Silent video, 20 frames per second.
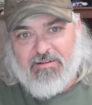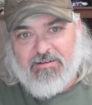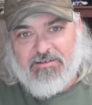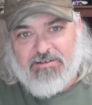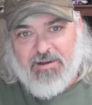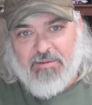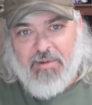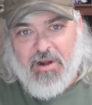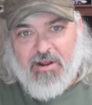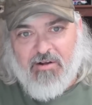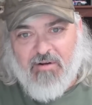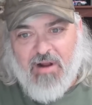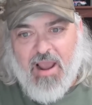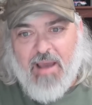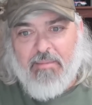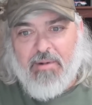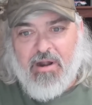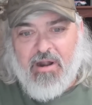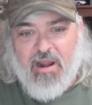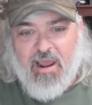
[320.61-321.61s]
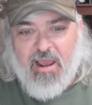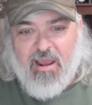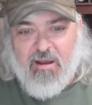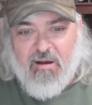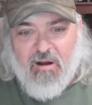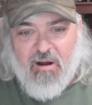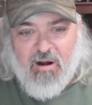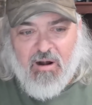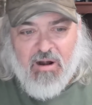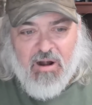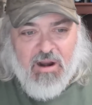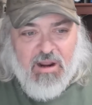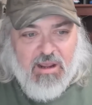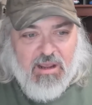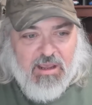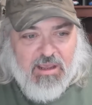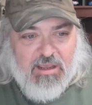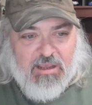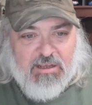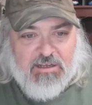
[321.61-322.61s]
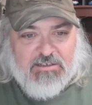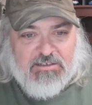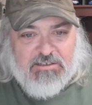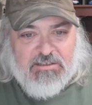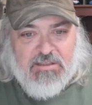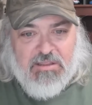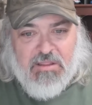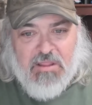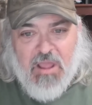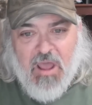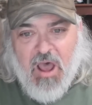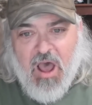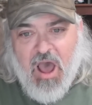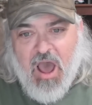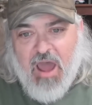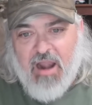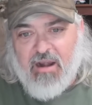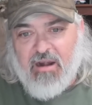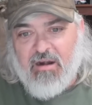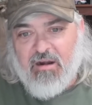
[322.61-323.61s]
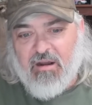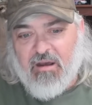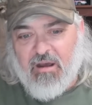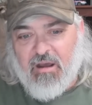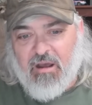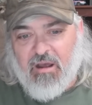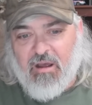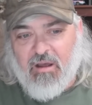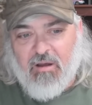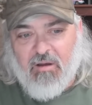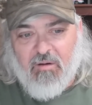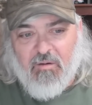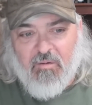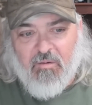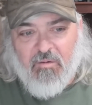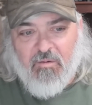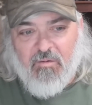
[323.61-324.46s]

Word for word: somebody grabbing an AR is not uh,